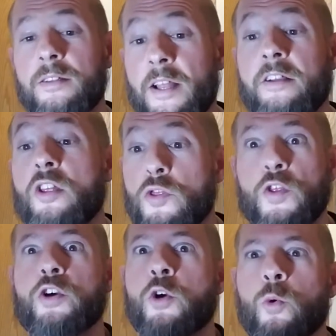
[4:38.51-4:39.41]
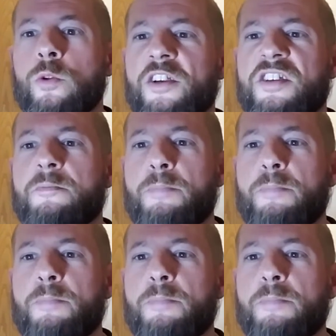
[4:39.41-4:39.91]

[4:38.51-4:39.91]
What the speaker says: like the coolest